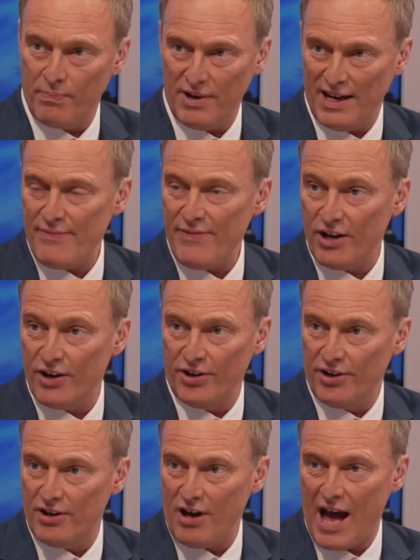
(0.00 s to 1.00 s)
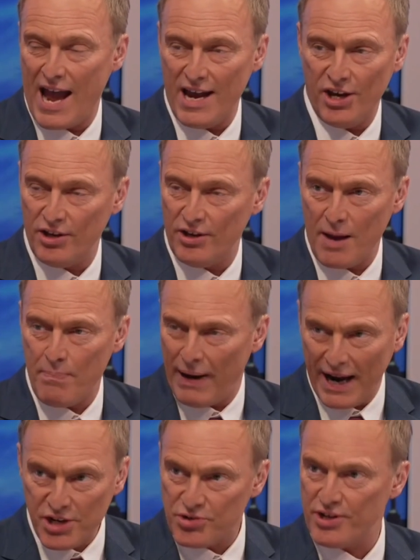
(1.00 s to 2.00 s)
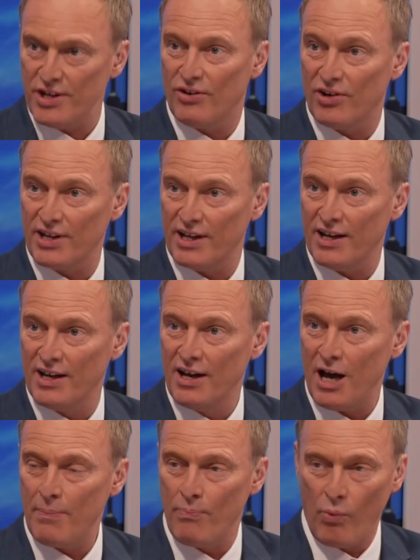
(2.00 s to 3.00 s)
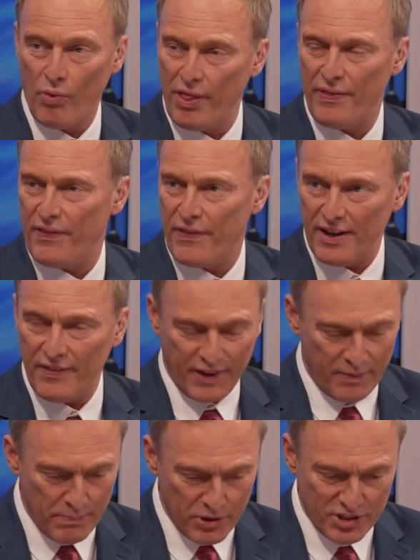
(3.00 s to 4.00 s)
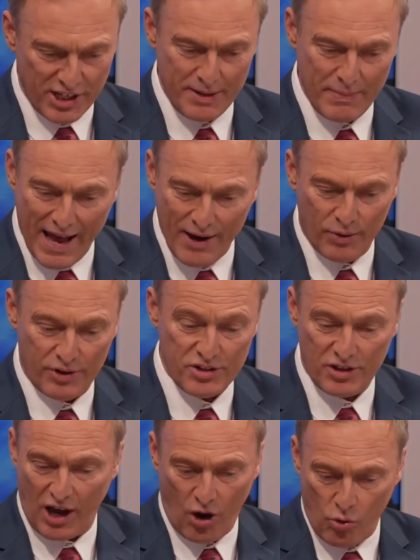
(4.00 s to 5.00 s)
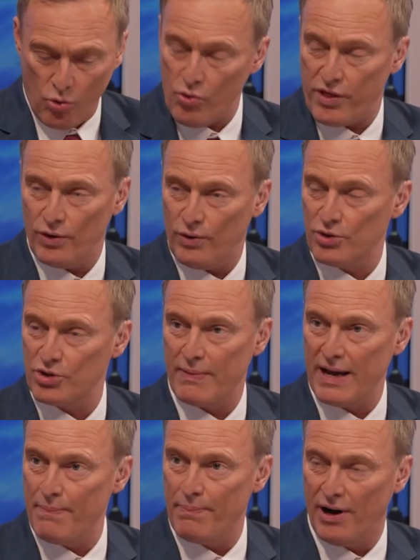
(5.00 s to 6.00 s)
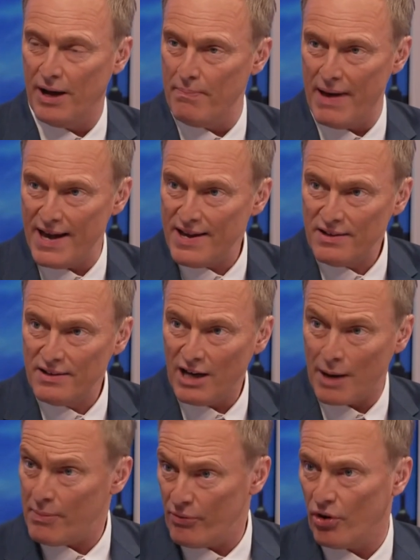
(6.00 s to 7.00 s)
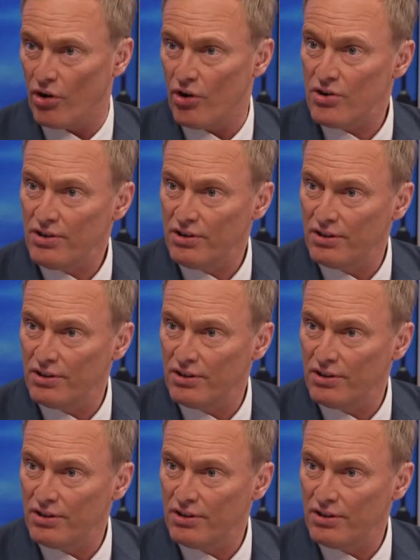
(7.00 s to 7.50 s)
living under a patriarchy. The Muslim elders, all the laws are made by men. Am I wrong?